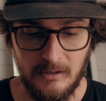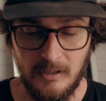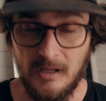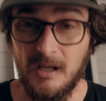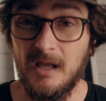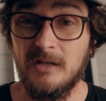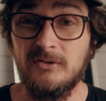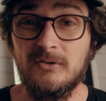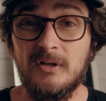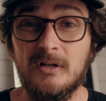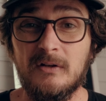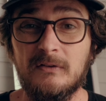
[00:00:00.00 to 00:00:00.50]

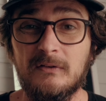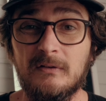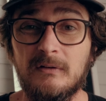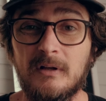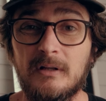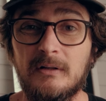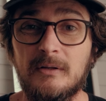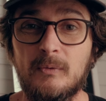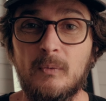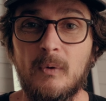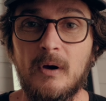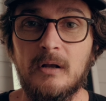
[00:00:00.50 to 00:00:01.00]
And you get a
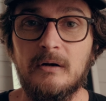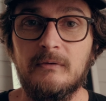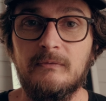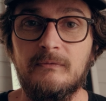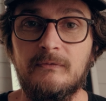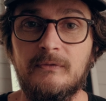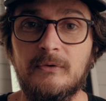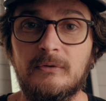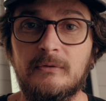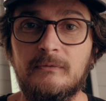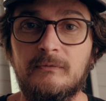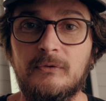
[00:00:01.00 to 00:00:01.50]
slightly wider
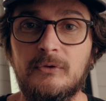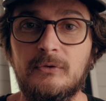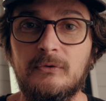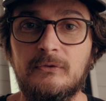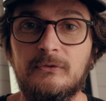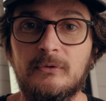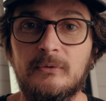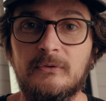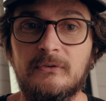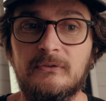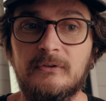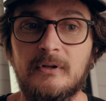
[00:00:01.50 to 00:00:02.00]
field of view,
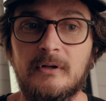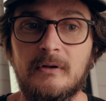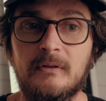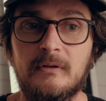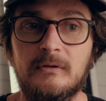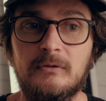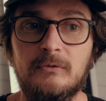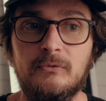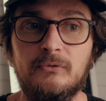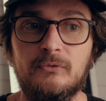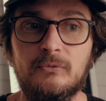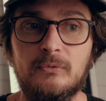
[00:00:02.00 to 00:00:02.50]
so instead of the
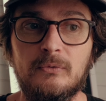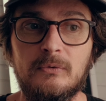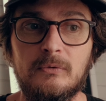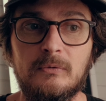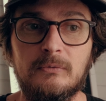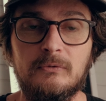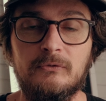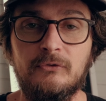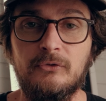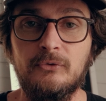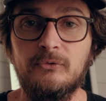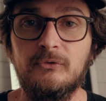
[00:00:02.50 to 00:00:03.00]

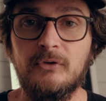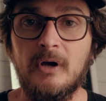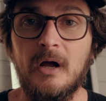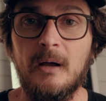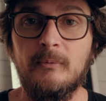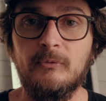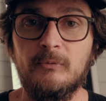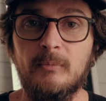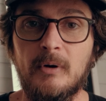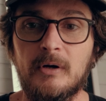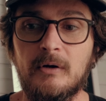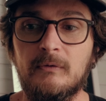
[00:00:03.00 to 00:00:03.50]
usual two
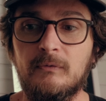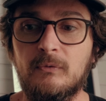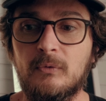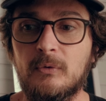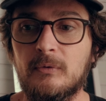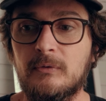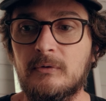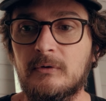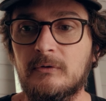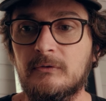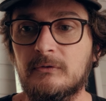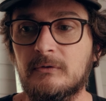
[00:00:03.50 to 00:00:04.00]
times micro
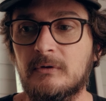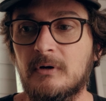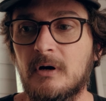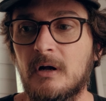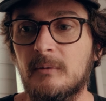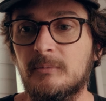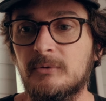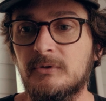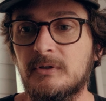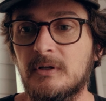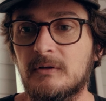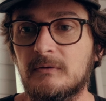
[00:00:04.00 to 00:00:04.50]
four thirds
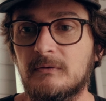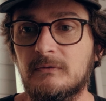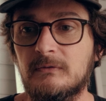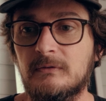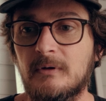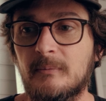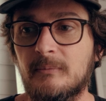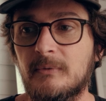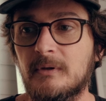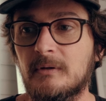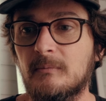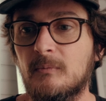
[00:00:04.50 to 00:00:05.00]
crop, you get
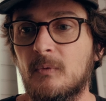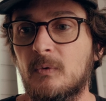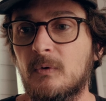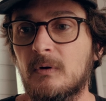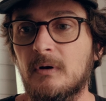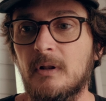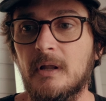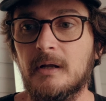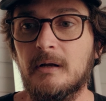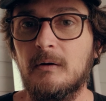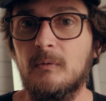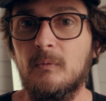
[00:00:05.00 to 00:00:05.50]
something more
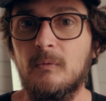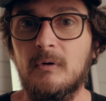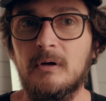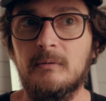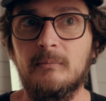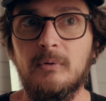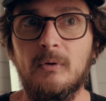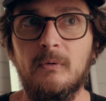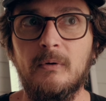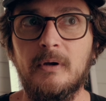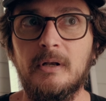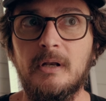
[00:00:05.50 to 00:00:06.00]
like a
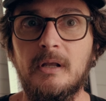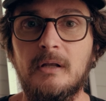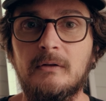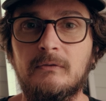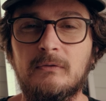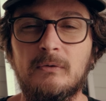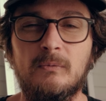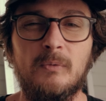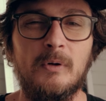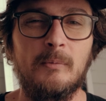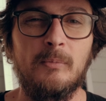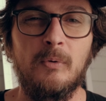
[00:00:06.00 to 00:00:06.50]
1.8
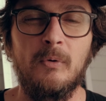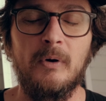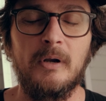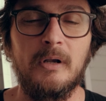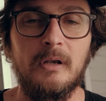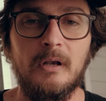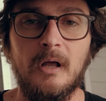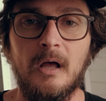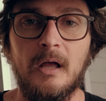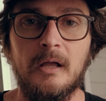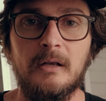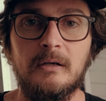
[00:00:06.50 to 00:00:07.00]
to
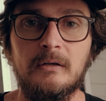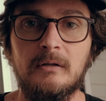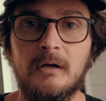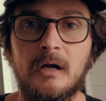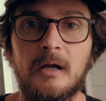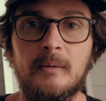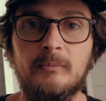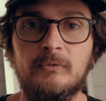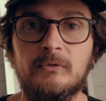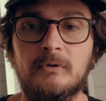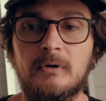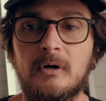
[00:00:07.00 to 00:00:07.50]
1.9
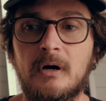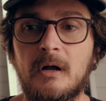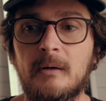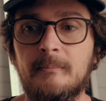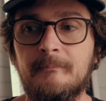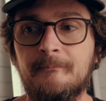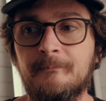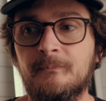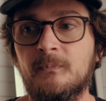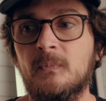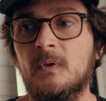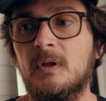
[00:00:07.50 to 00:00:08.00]
times crop.
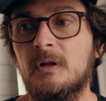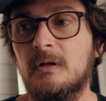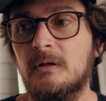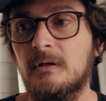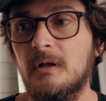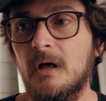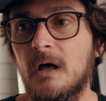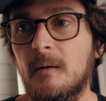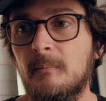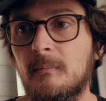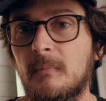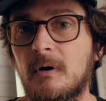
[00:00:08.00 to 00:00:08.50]

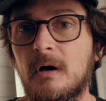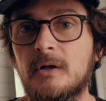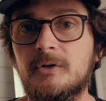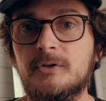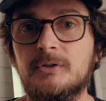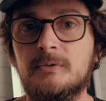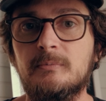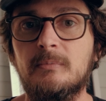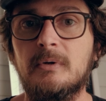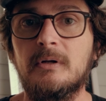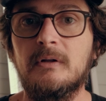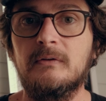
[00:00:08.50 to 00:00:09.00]
Not
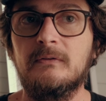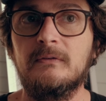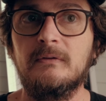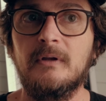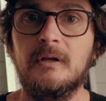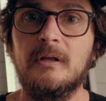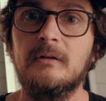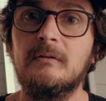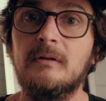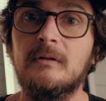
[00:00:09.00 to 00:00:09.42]
much, but it's like a